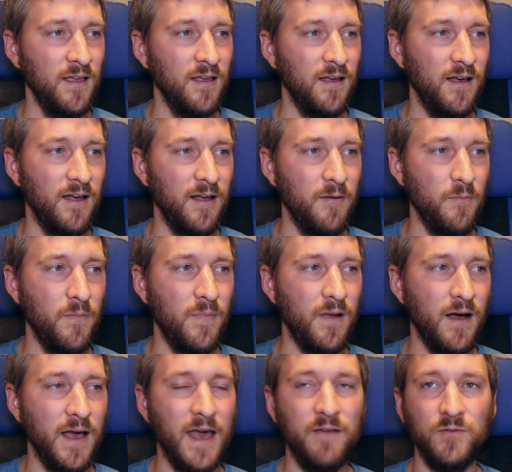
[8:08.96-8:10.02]

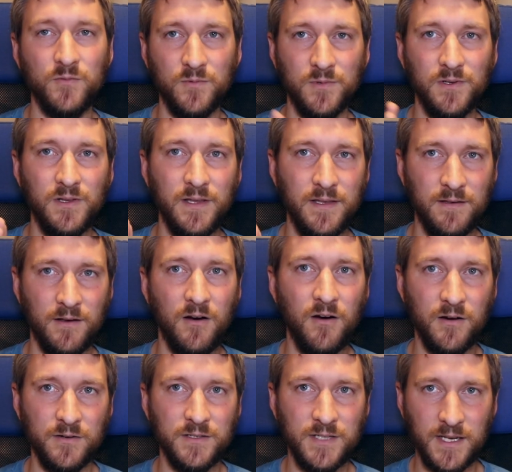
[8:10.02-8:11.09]
I haven't really
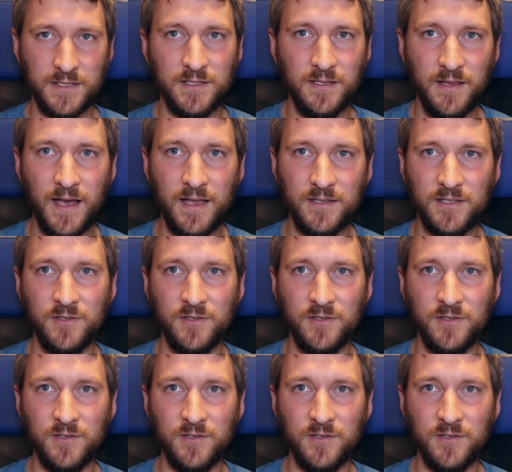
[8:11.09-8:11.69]
hard tested that.